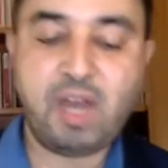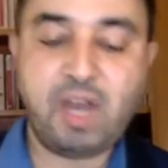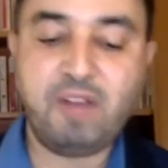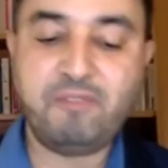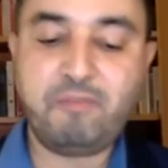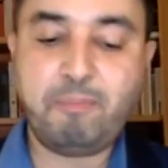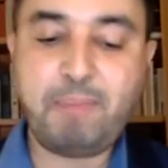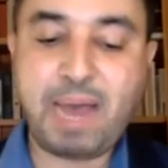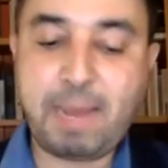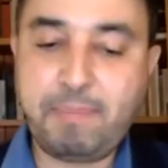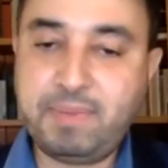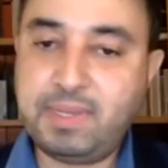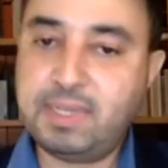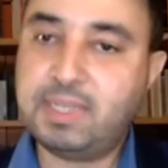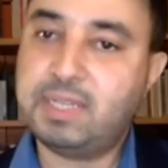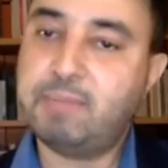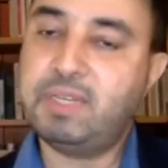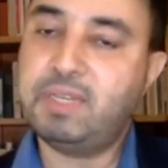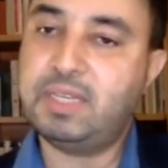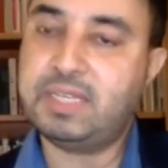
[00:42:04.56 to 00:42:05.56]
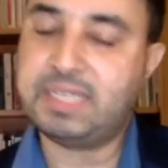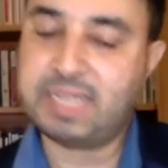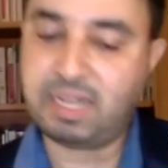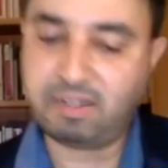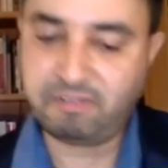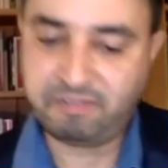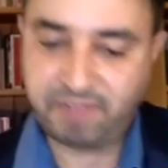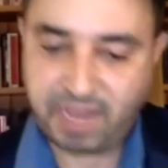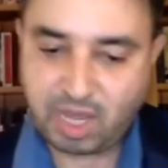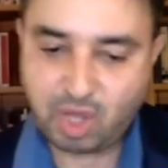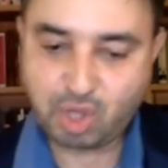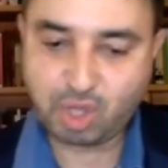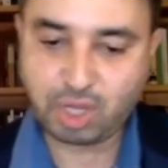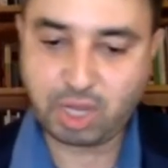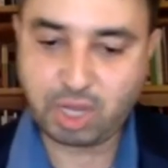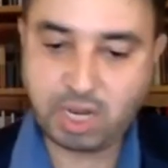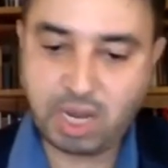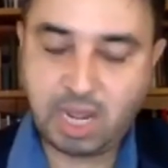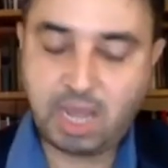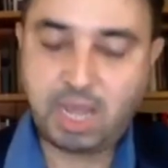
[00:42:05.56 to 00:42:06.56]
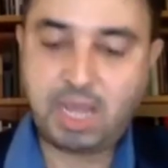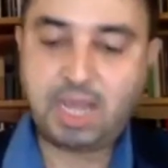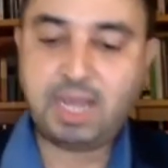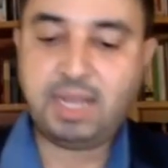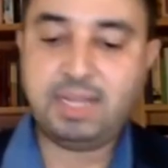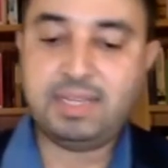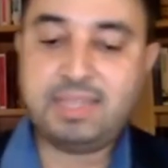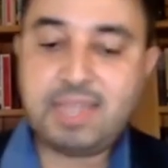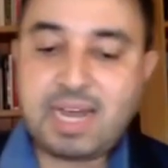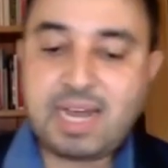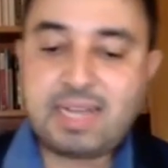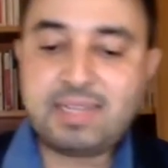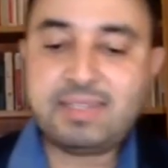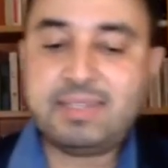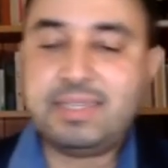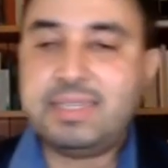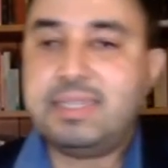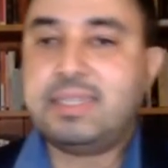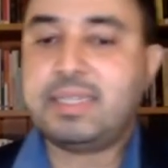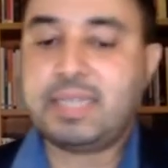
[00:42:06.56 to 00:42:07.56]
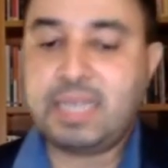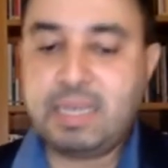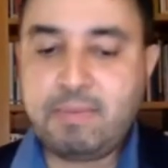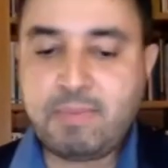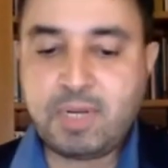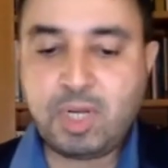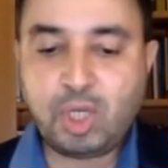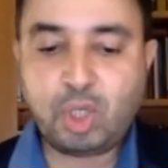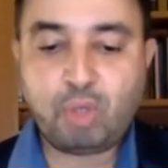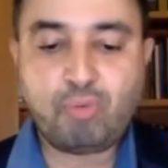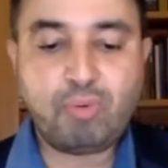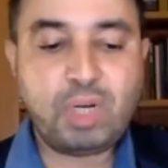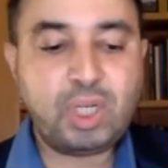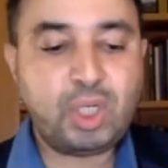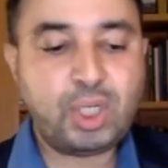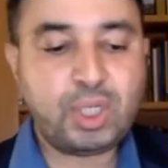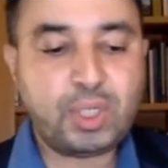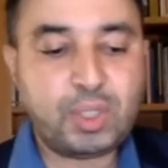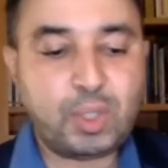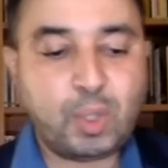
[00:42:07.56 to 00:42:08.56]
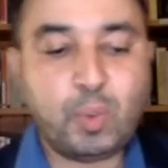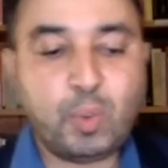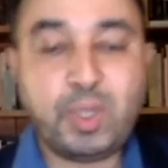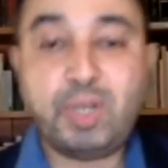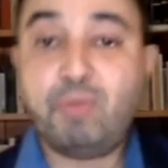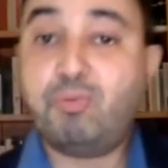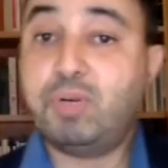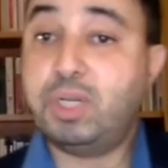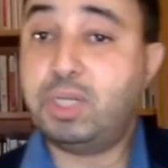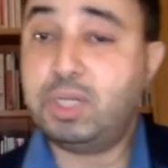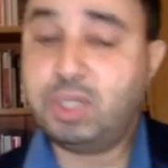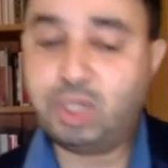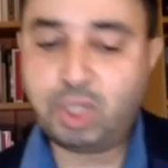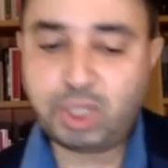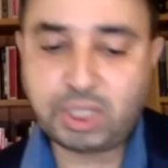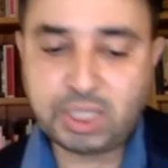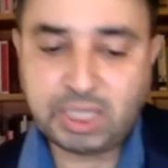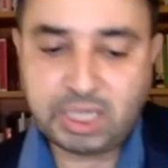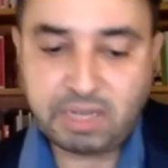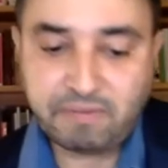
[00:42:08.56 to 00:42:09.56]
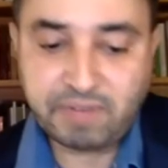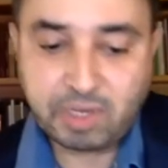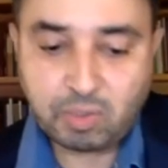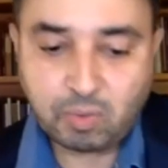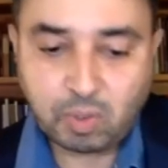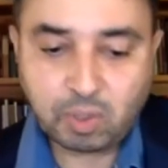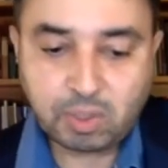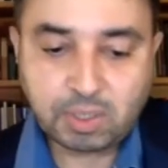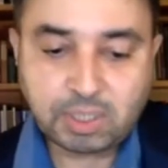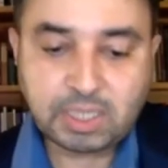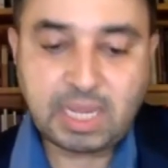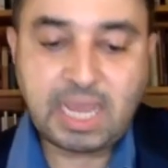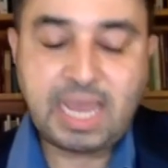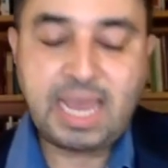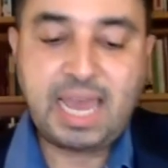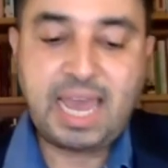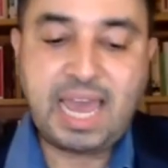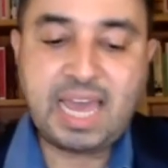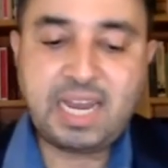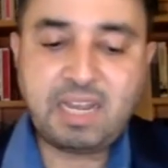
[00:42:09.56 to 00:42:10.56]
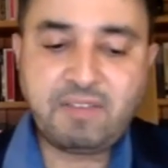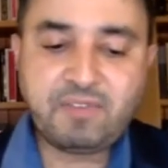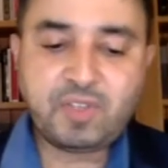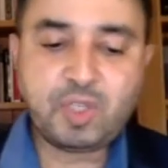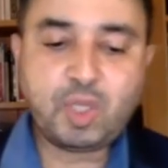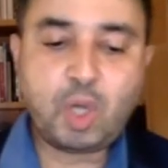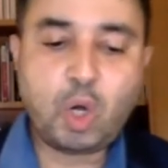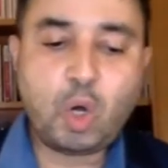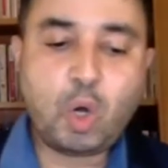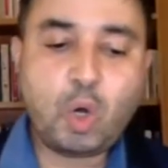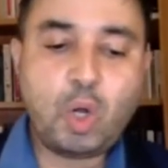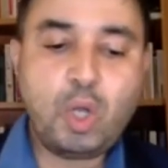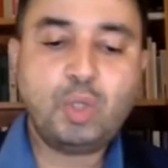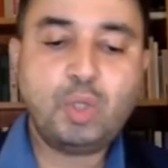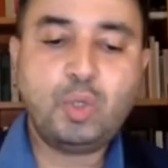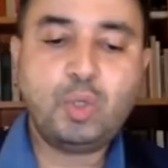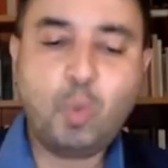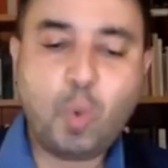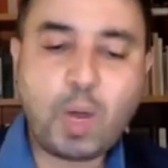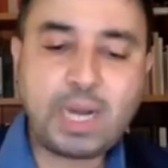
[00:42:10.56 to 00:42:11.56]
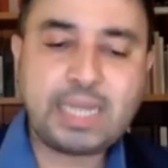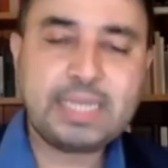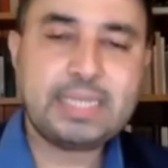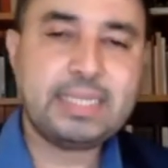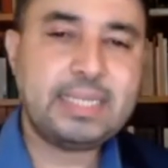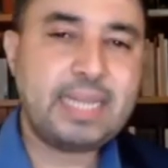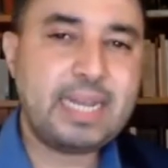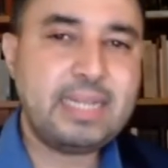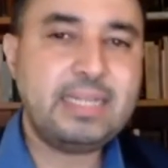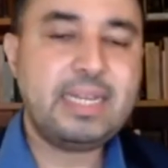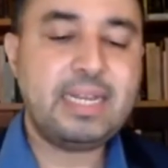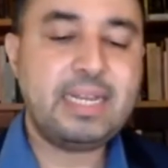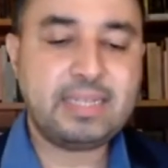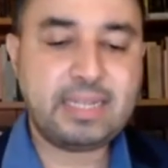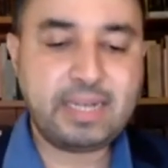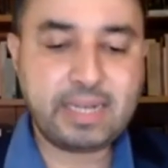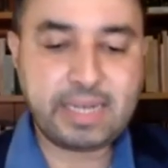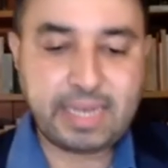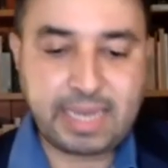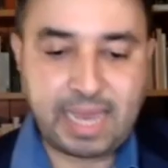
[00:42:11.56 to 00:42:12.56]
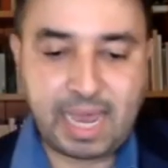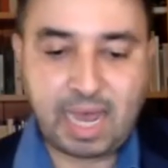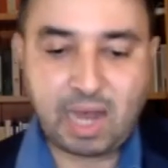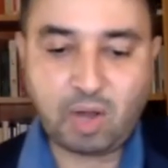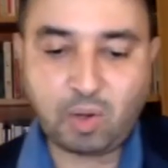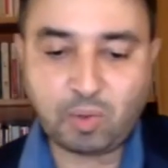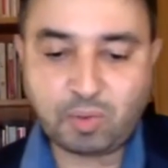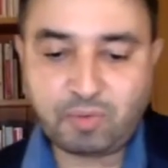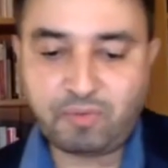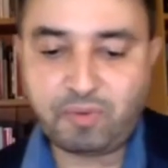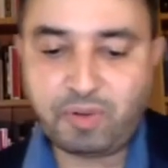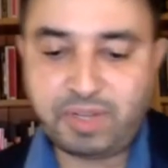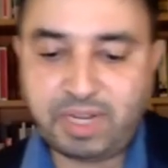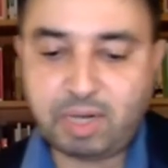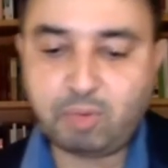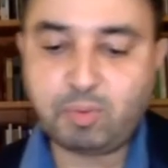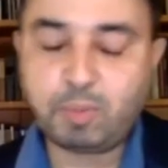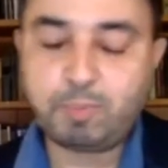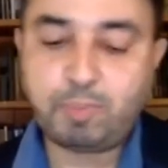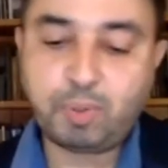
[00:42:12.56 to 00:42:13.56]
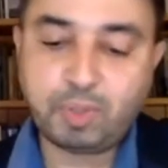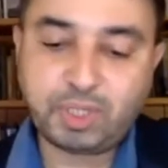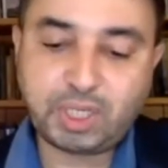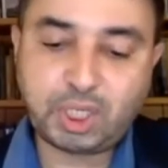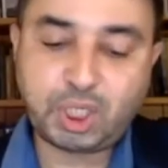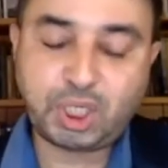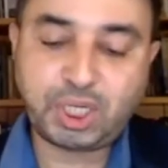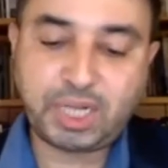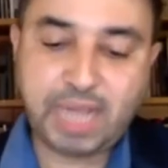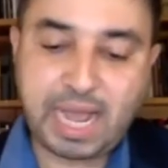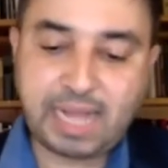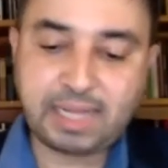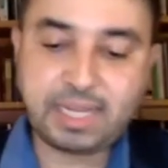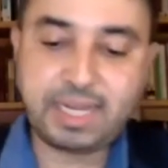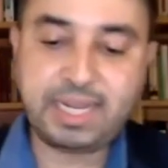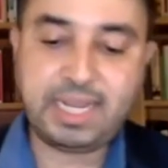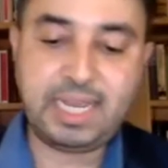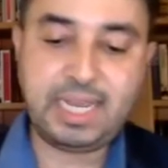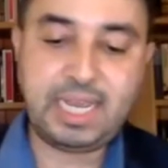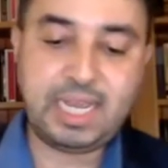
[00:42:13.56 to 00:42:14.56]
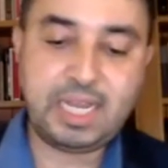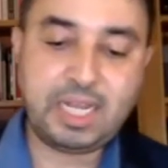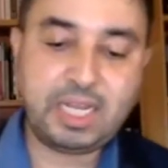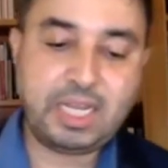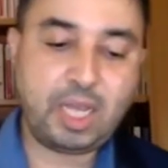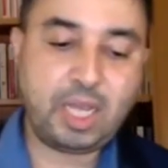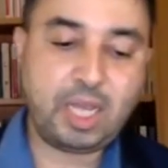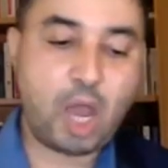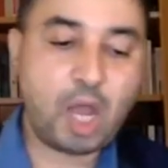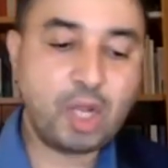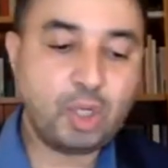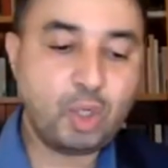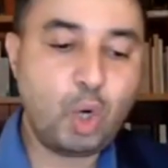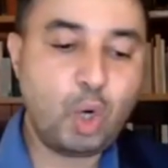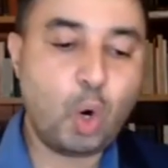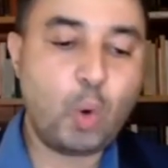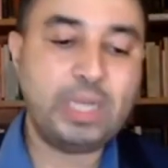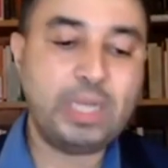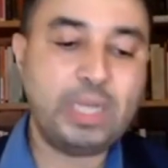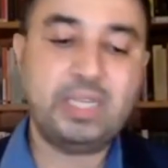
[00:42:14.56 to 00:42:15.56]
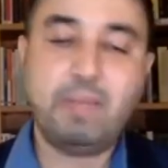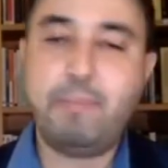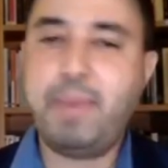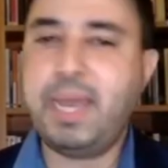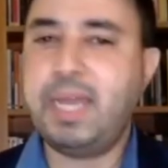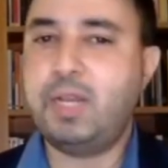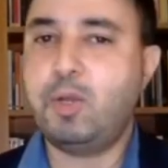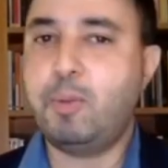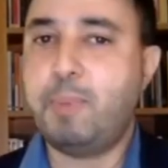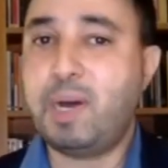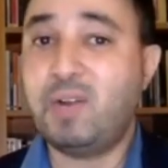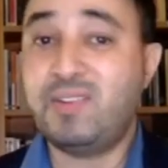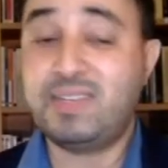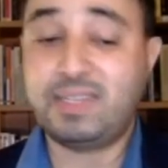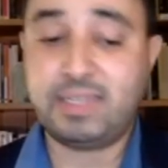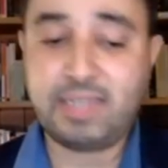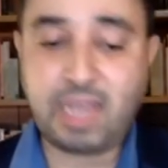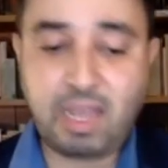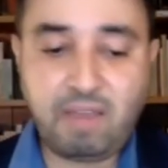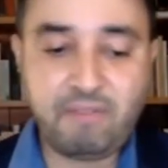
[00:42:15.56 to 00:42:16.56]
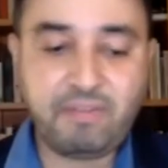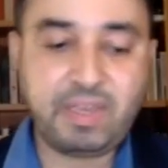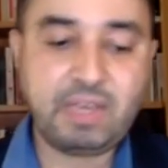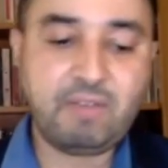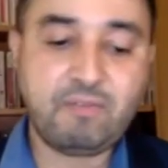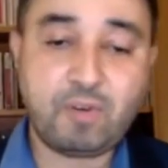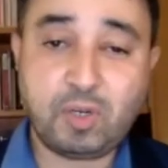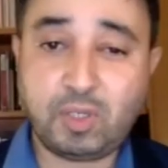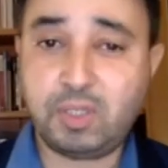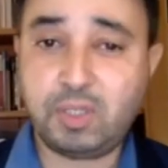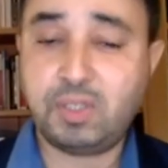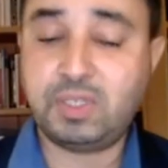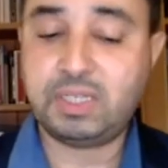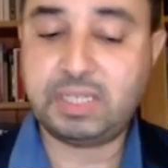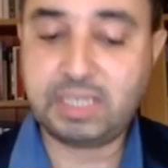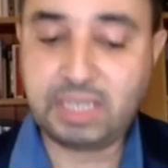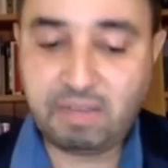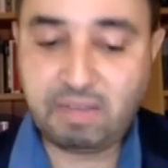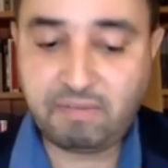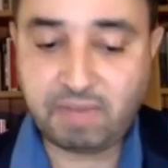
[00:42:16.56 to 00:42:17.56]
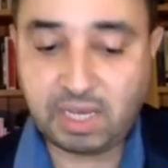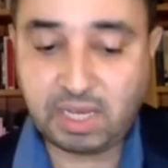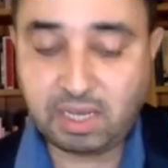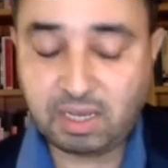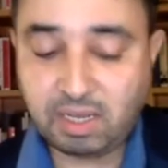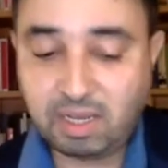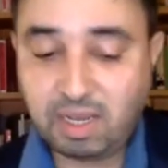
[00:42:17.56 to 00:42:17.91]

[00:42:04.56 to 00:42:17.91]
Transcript: of baptism and salvation. Does this image register with religious individuals? And if so, to what extent does it account for their positionality in the ongoing debate about saving versus seething?